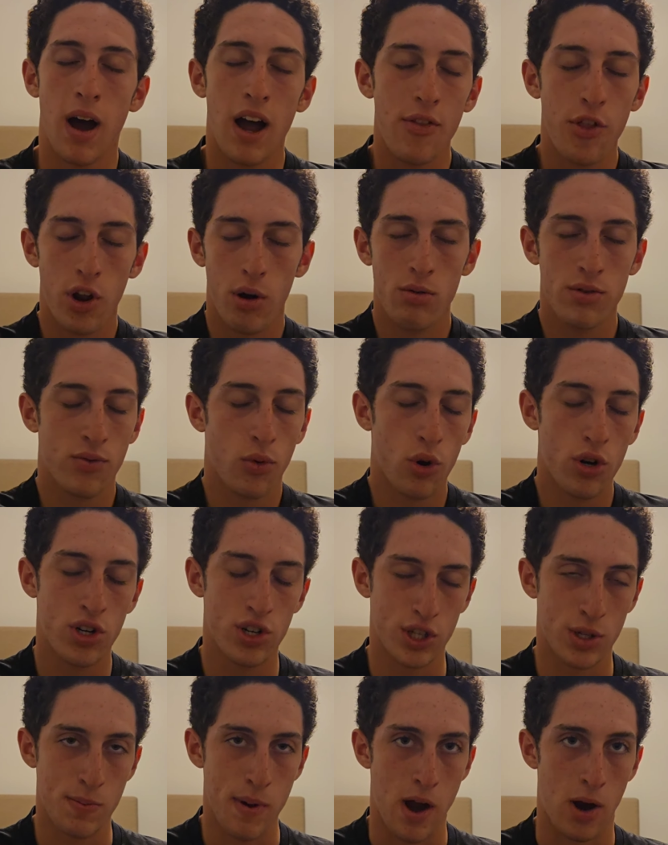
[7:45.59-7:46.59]
I thought it was Voyage of
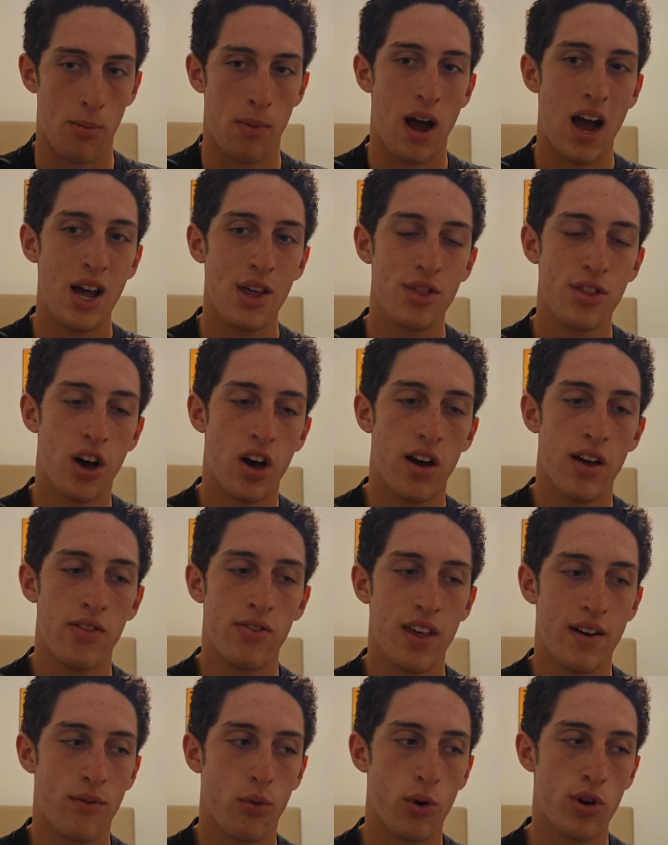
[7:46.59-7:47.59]
Despair. I thought
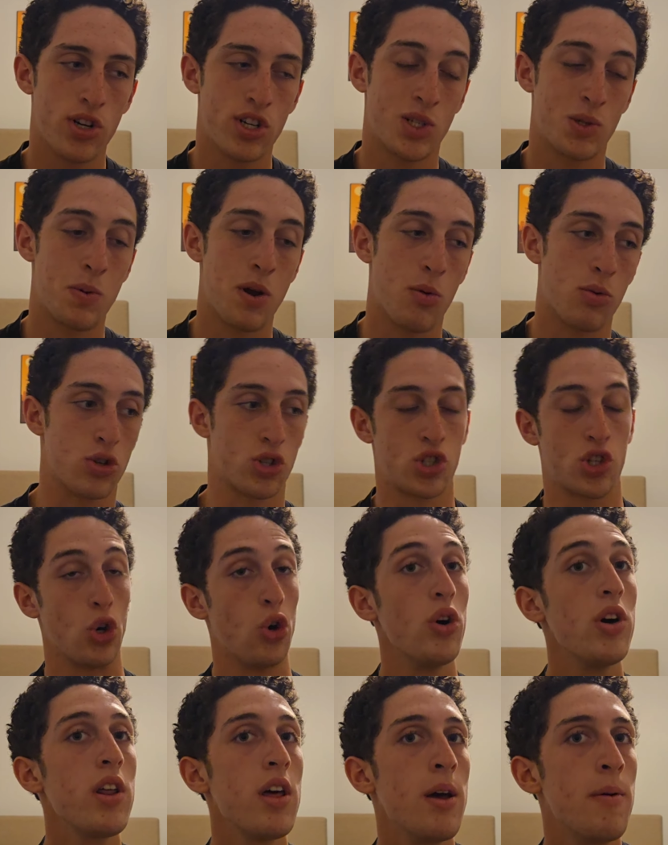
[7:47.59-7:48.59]
that Voyage of Despair was
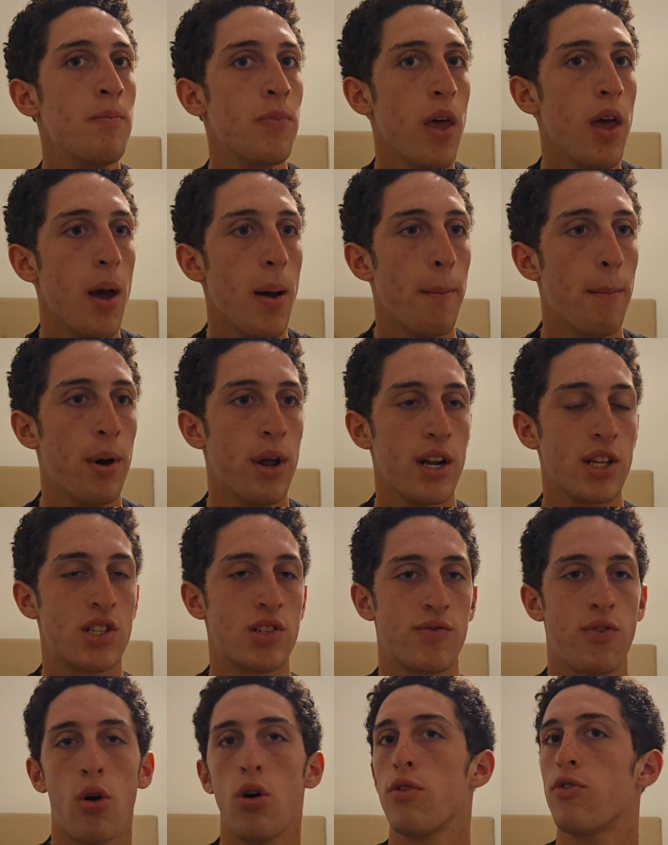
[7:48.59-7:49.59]
good, but it's
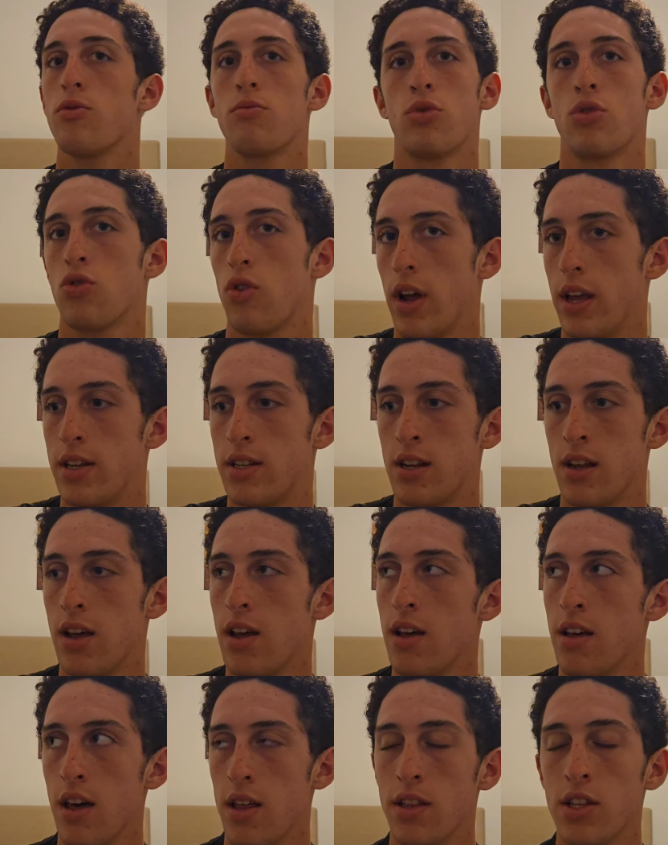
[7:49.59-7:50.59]
far from great.
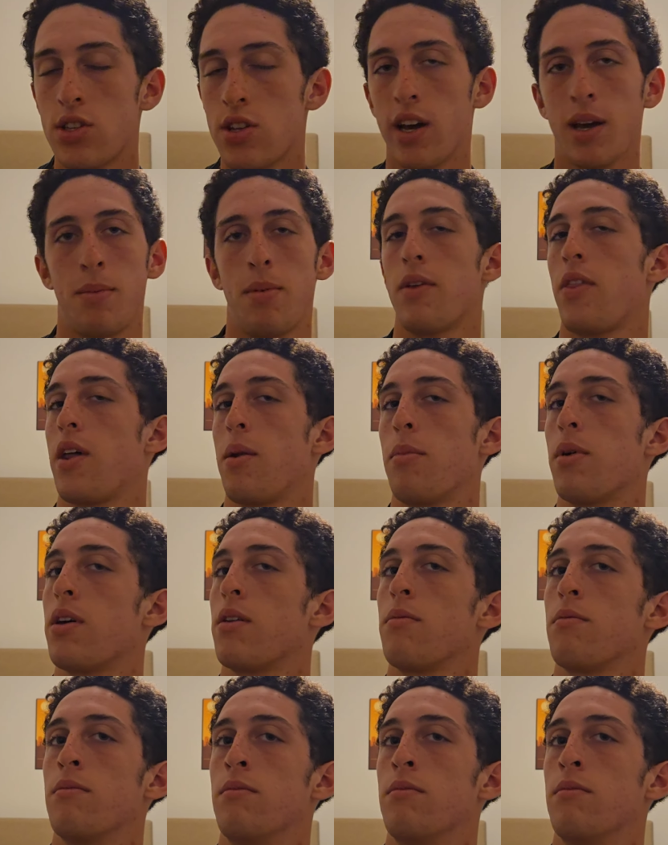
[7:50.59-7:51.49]
And let's talk about that a bit.